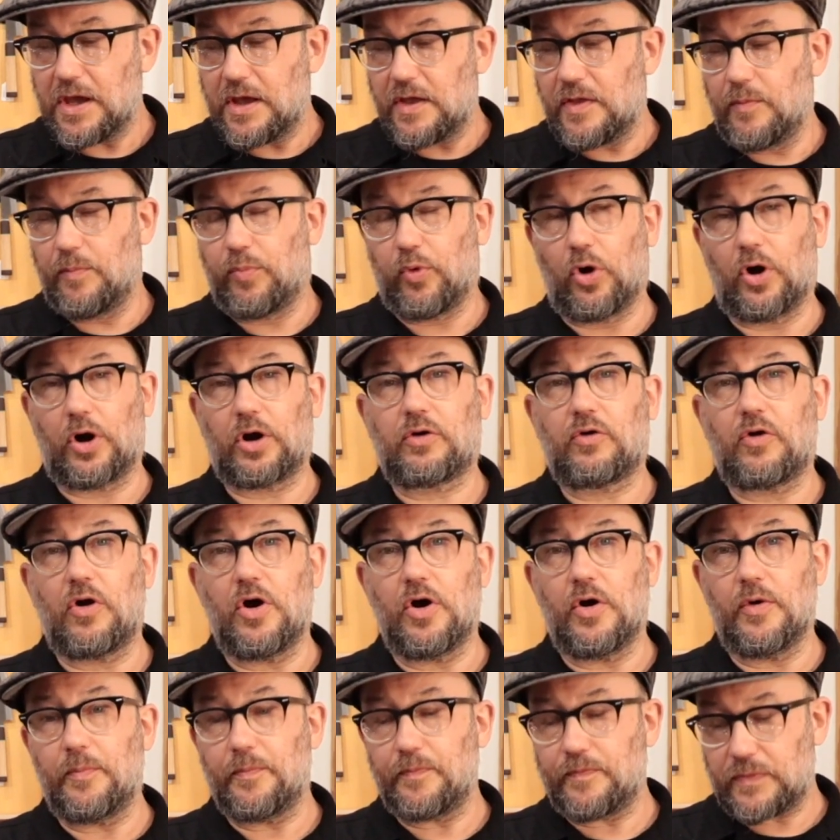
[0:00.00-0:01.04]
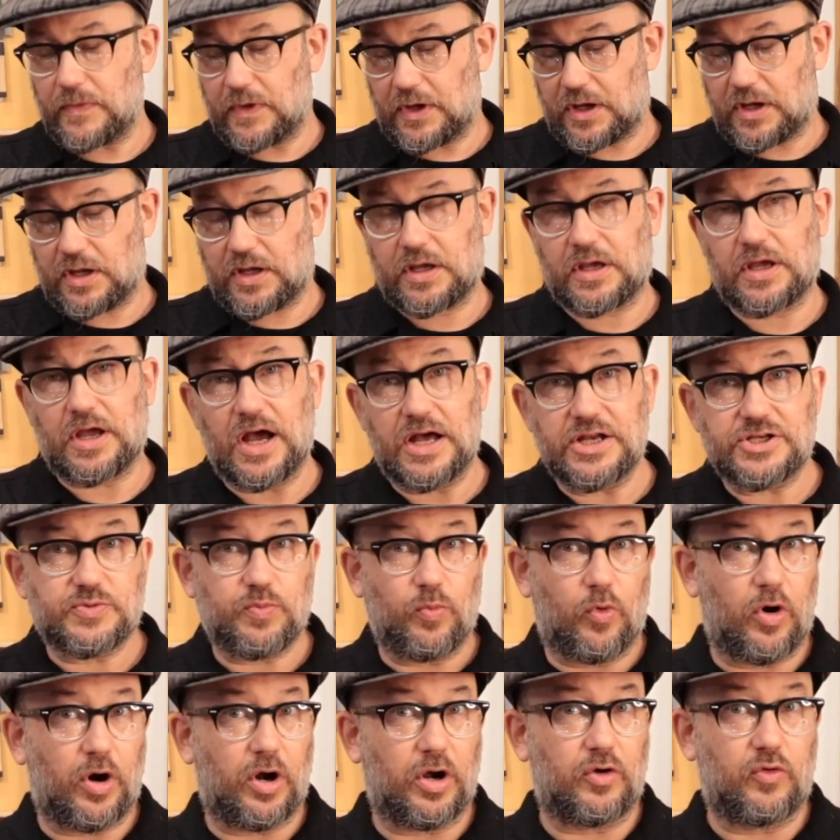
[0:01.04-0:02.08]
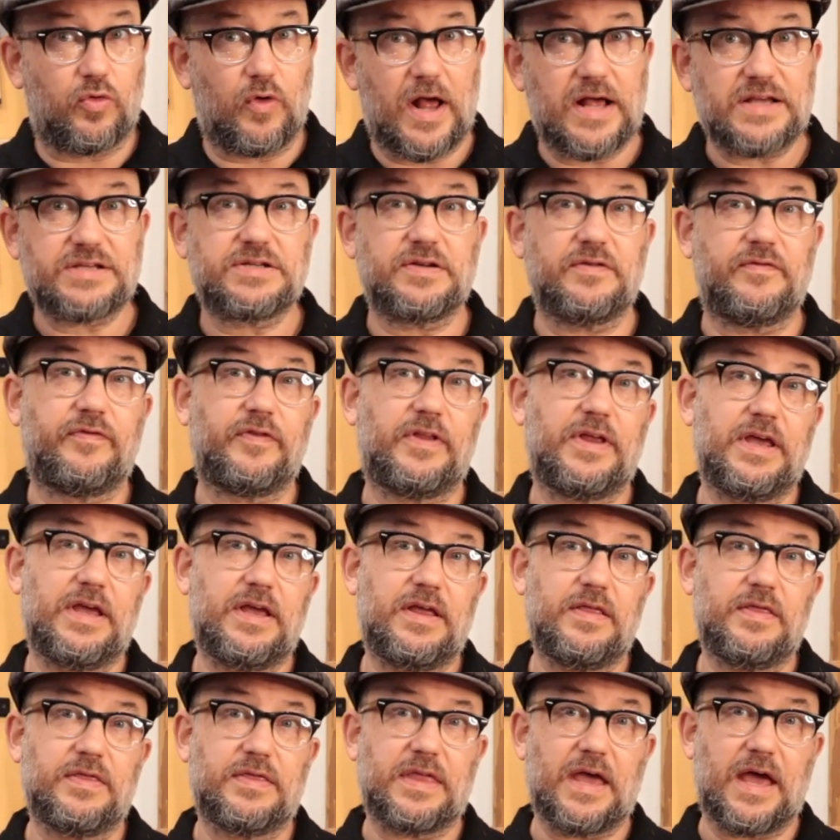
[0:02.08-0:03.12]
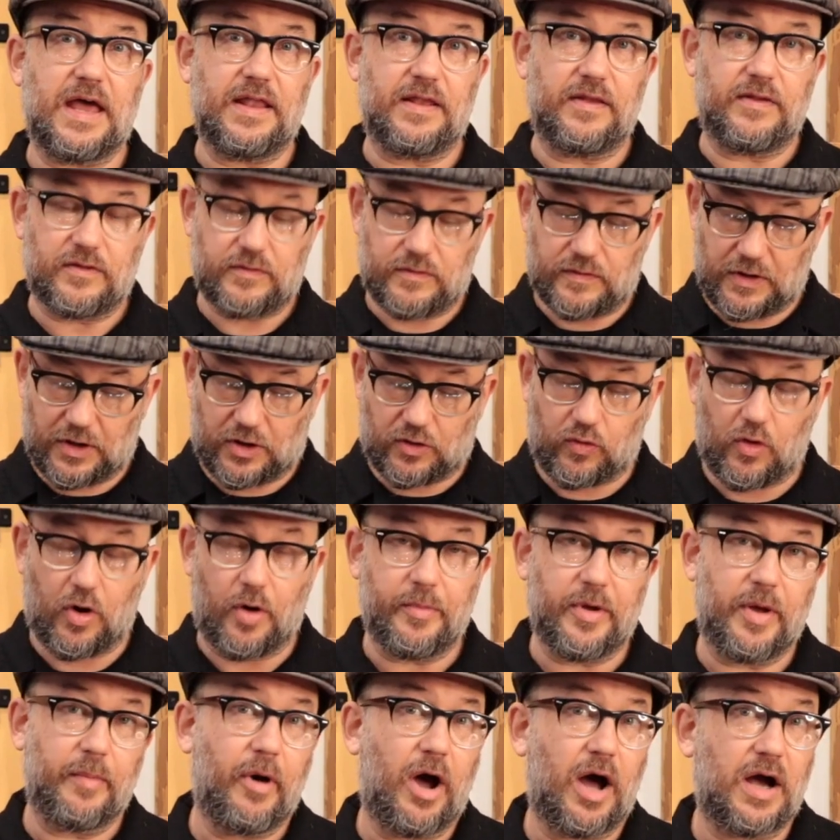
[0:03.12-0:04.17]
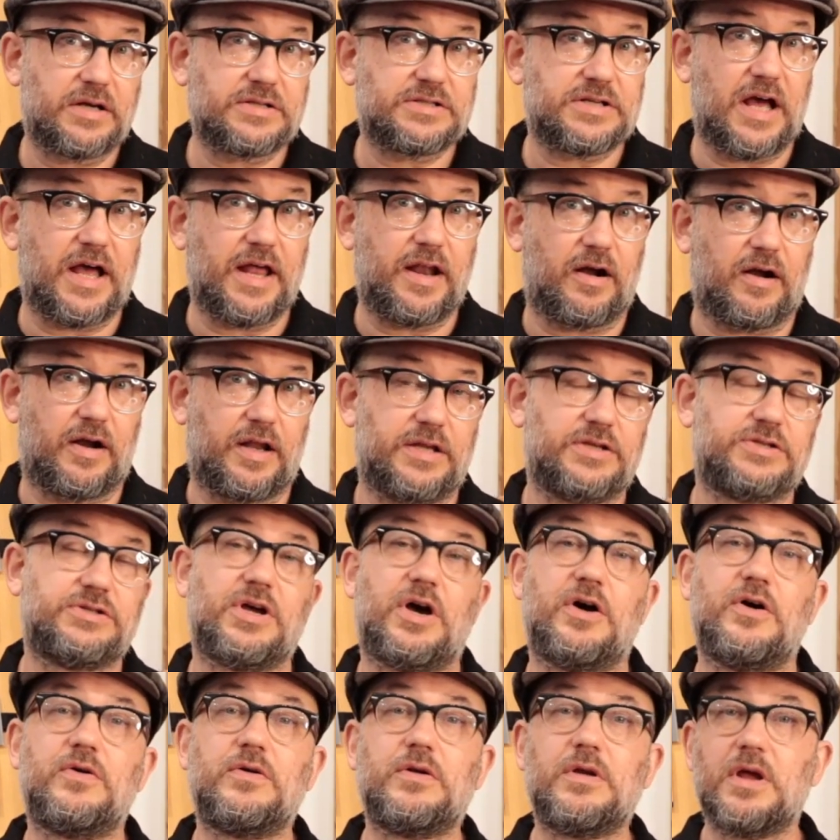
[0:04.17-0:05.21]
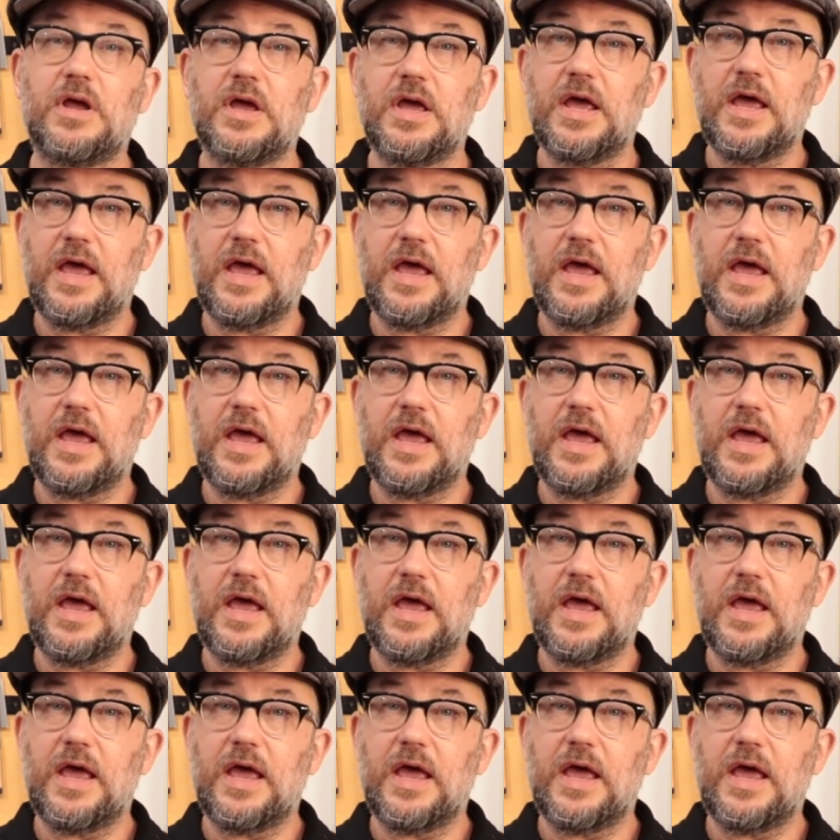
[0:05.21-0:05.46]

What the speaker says: The borachrome cuts more aggressively than the chromium oxide on its own.